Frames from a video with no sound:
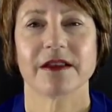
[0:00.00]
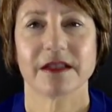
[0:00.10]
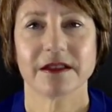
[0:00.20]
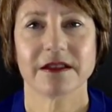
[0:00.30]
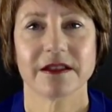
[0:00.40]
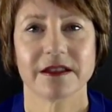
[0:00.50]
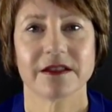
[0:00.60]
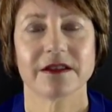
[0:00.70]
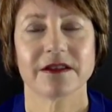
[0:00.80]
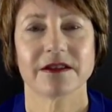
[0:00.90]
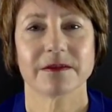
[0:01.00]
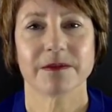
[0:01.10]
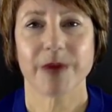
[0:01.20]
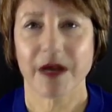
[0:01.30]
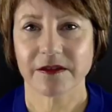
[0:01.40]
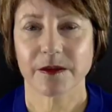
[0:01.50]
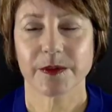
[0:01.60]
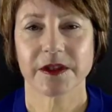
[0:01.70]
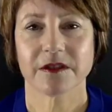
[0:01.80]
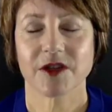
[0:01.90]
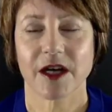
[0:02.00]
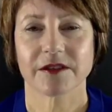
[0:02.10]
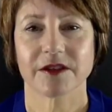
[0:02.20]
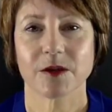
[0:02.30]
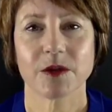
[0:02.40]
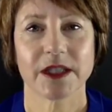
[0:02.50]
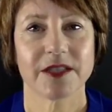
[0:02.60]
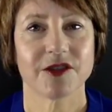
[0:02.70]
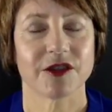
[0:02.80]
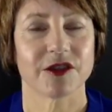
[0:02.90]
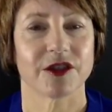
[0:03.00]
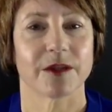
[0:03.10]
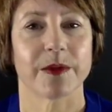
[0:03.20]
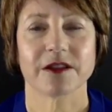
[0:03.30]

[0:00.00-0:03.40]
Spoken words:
This is possibly a toxic relationship.